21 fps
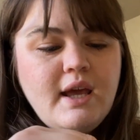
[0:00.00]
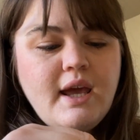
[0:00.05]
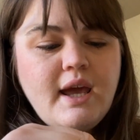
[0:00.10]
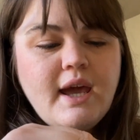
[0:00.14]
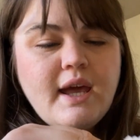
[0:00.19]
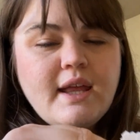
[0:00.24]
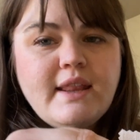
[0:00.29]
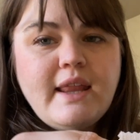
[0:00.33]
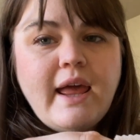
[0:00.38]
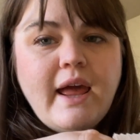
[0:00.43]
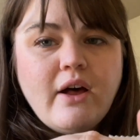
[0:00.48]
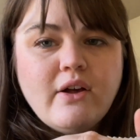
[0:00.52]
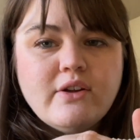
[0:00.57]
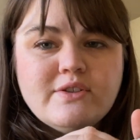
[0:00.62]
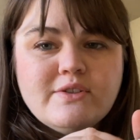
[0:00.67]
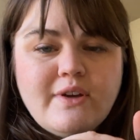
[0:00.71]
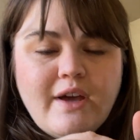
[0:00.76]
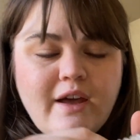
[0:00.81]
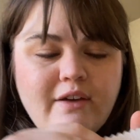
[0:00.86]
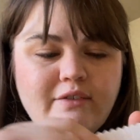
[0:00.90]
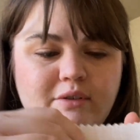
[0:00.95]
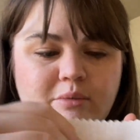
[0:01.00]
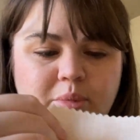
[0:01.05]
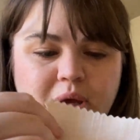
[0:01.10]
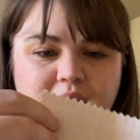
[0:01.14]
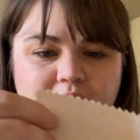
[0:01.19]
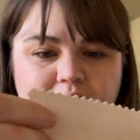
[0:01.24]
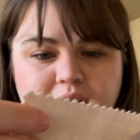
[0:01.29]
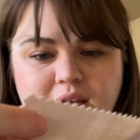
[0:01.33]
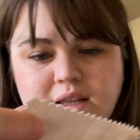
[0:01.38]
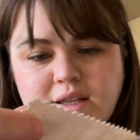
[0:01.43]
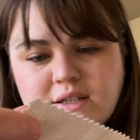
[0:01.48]
And they also have a
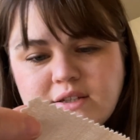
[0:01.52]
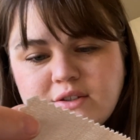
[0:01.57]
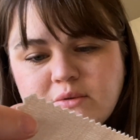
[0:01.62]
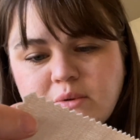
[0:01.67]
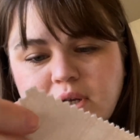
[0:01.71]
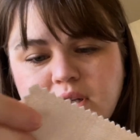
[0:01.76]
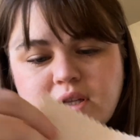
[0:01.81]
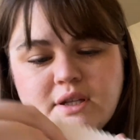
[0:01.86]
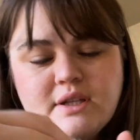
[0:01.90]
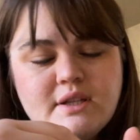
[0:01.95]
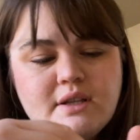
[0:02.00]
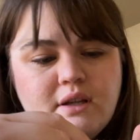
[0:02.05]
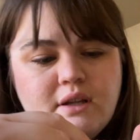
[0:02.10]
pink in this one.